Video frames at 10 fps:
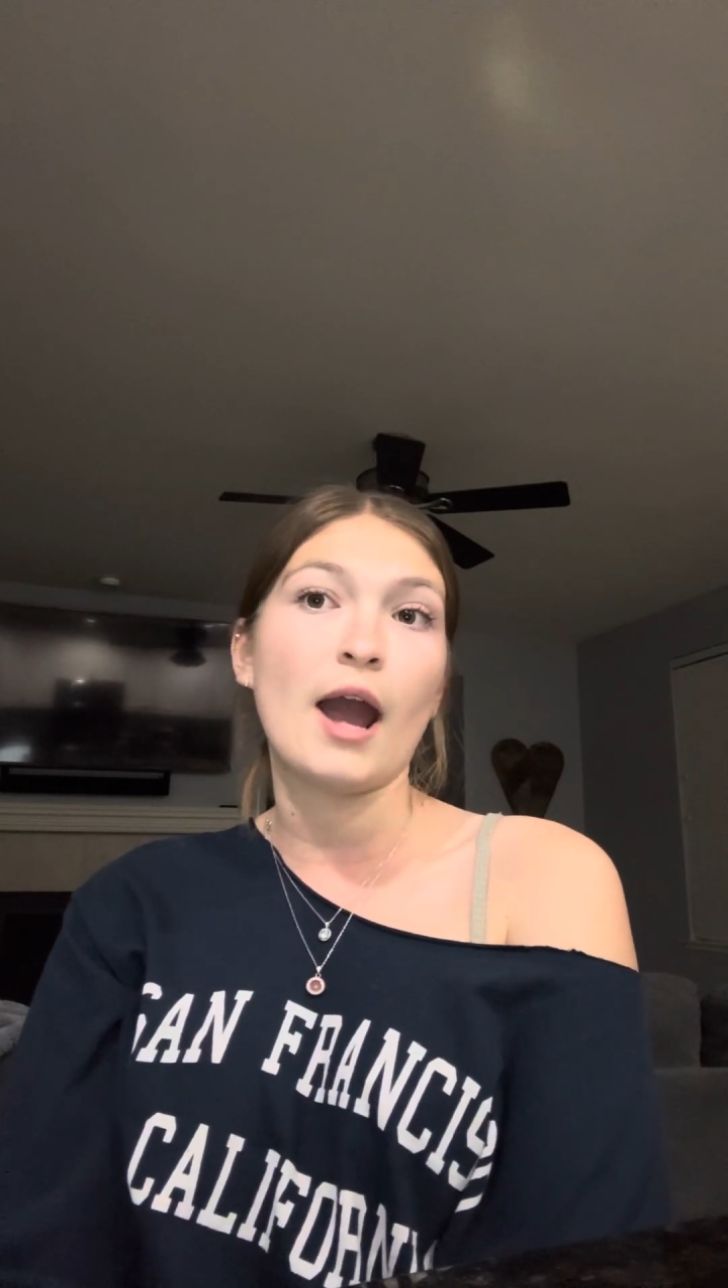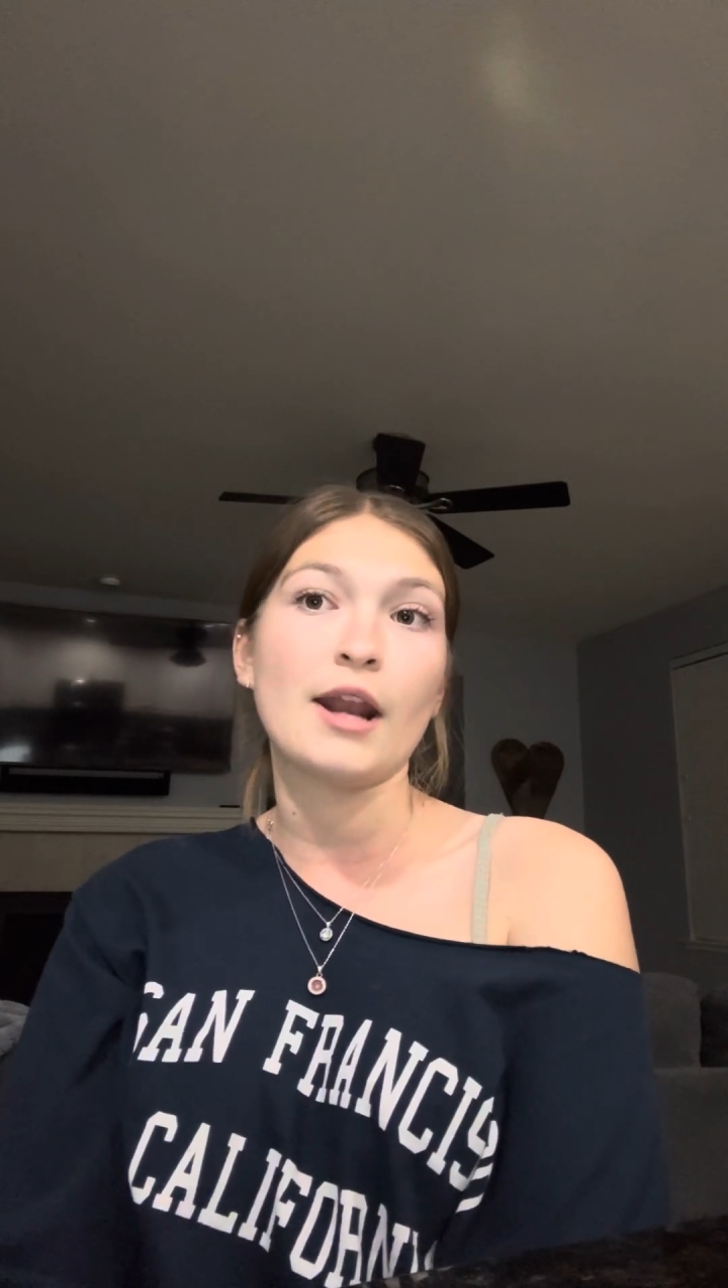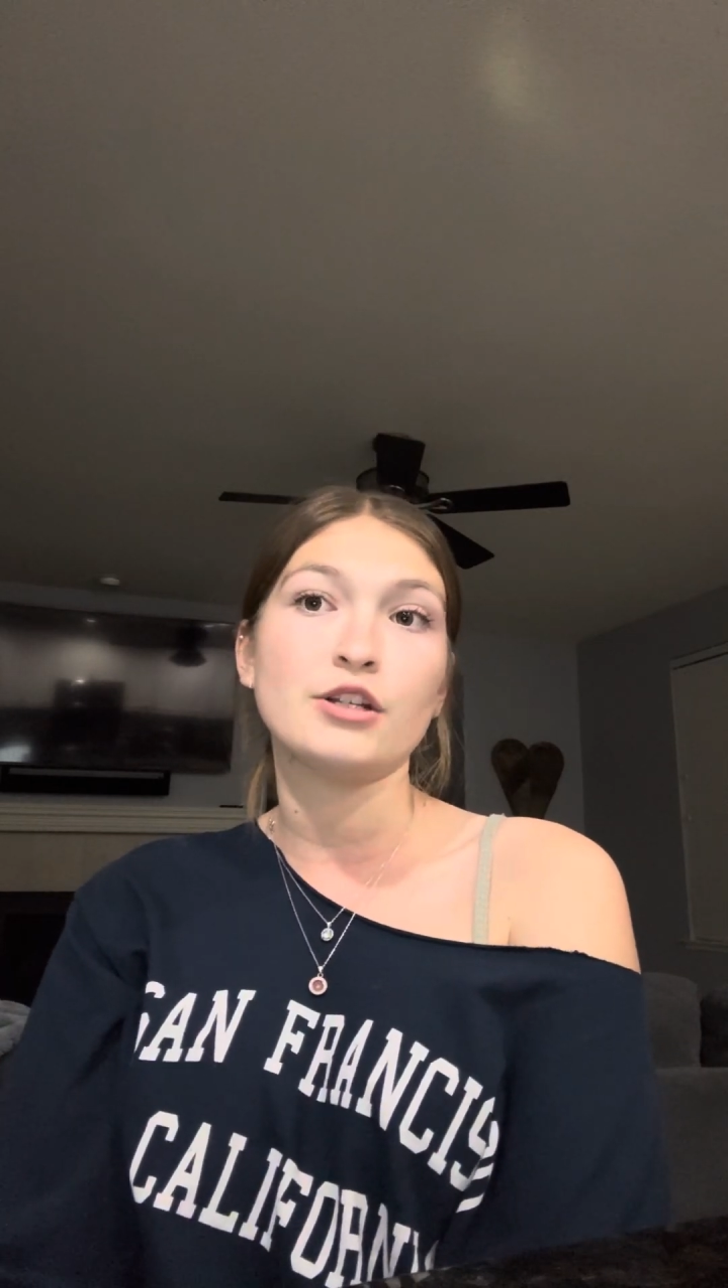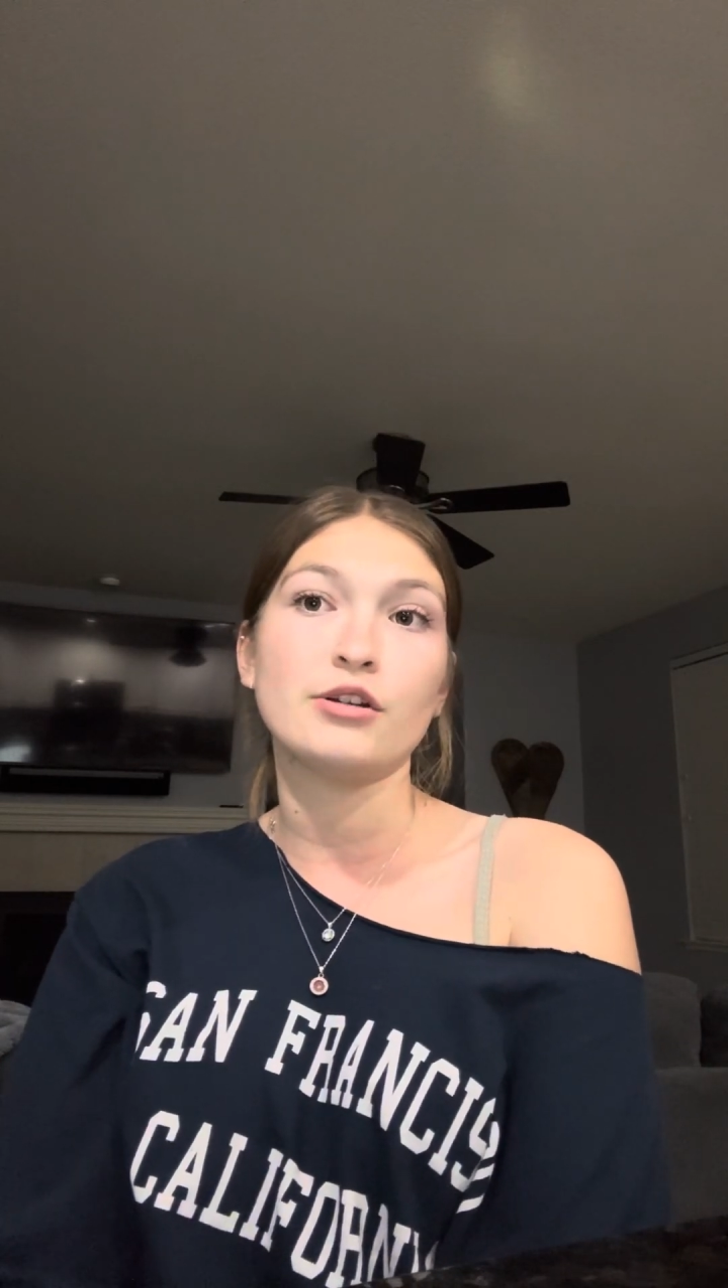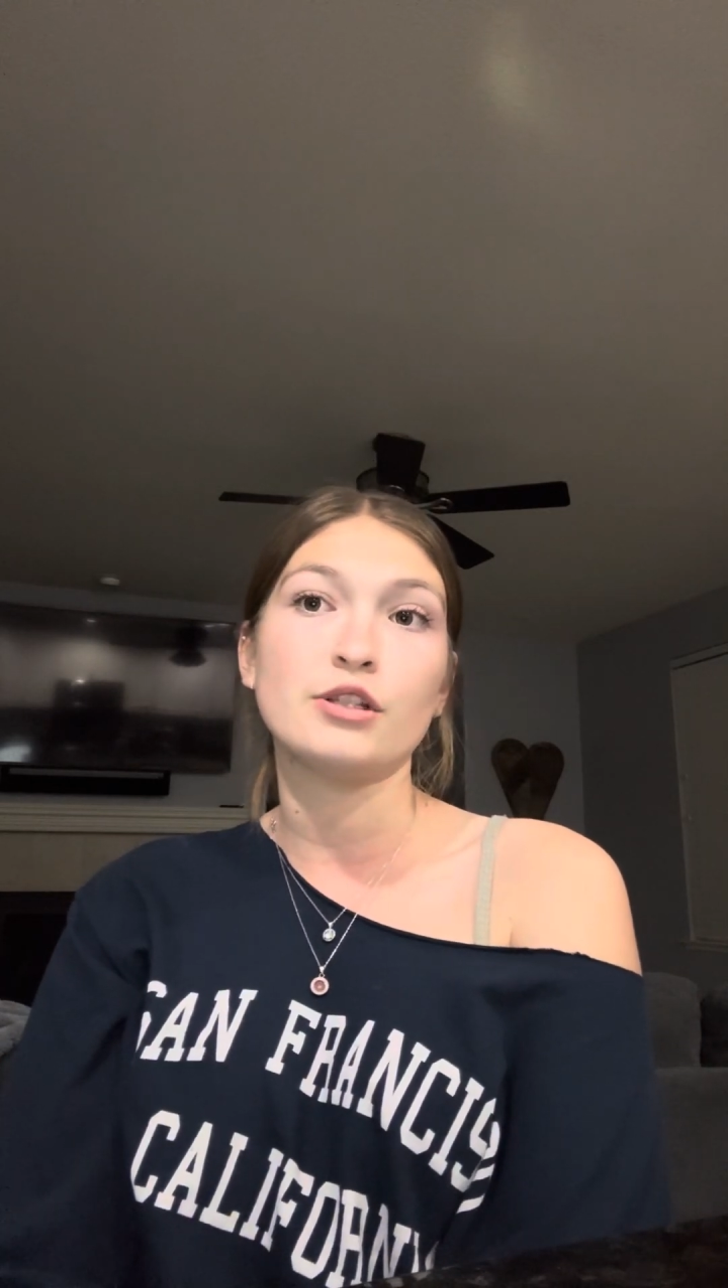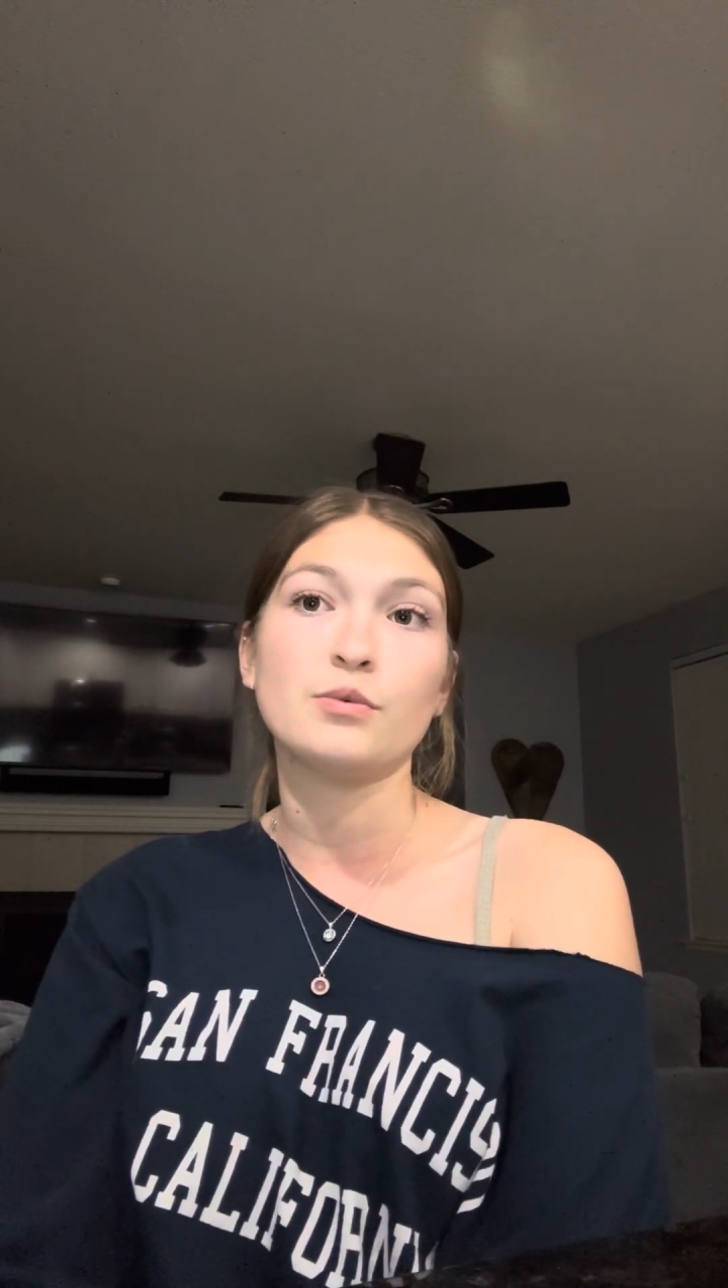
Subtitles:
attitudes